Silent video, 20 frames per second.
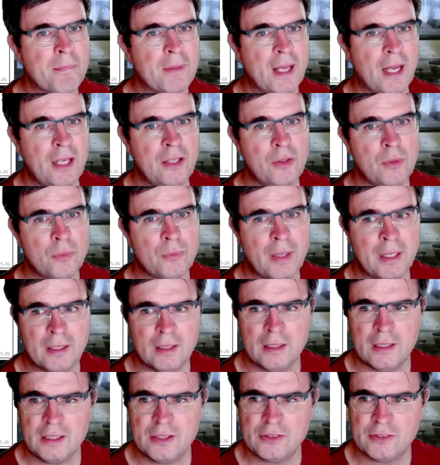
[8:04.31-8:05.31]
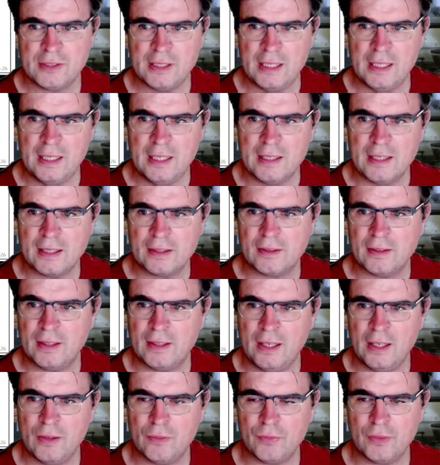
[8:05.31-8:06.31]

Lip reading: And you readily see that if